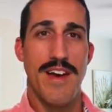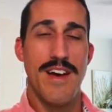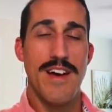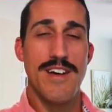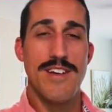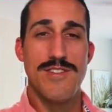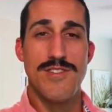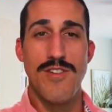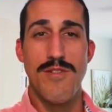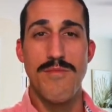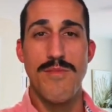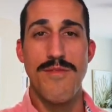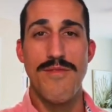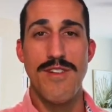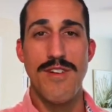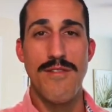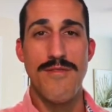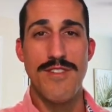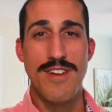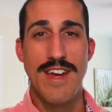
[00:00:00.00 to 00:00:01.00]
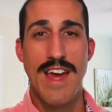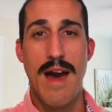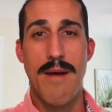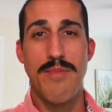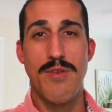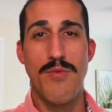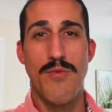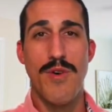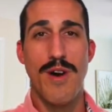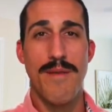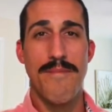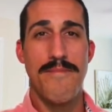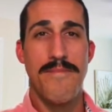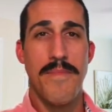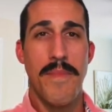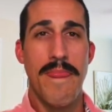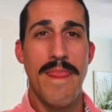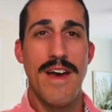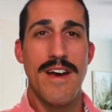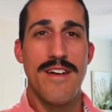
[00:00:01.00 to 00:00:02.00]
So moving over to Capital One,
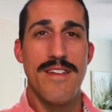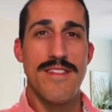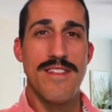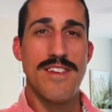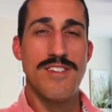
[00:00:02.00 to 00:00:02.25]
these